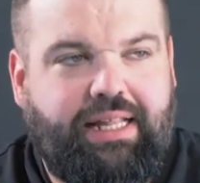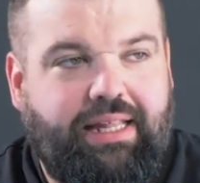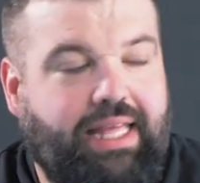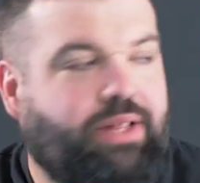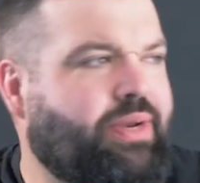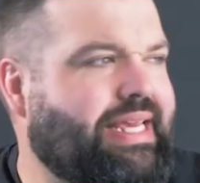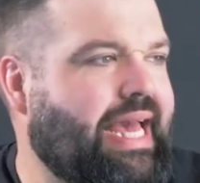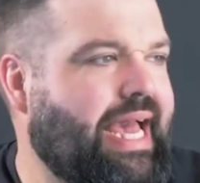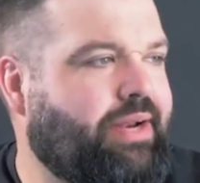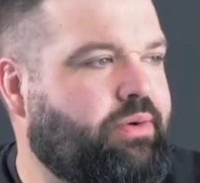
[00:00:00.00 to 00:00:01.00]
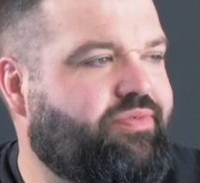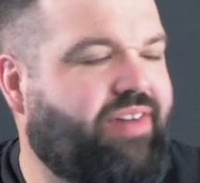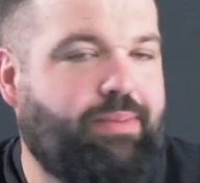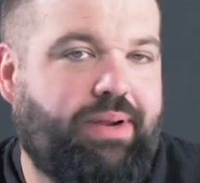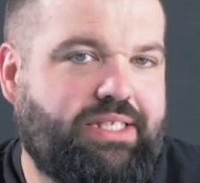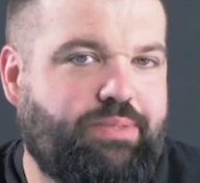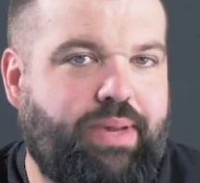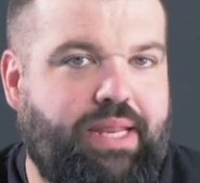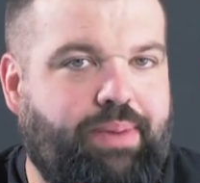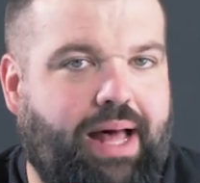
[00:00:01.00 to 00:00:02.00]
Like the only guy I know that vibrates is
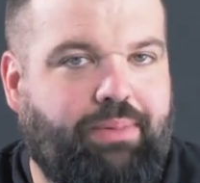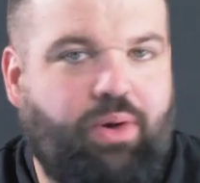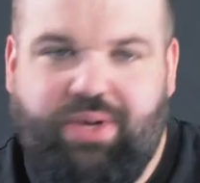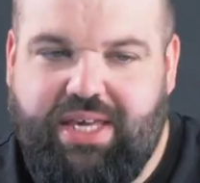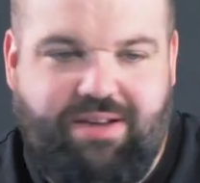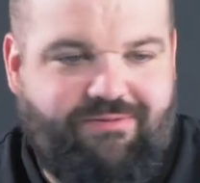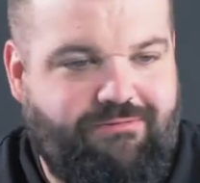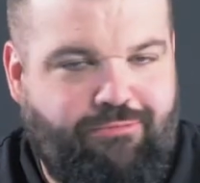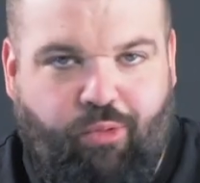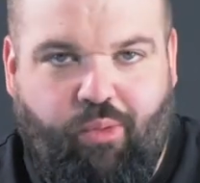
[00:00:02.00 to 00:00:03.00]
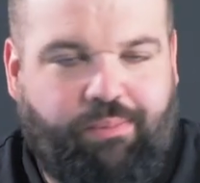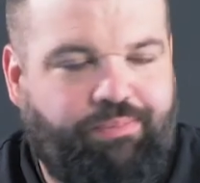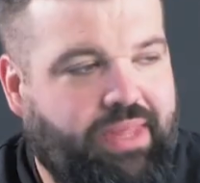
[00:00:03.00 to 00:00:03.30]
Petey Pablo. Yeah.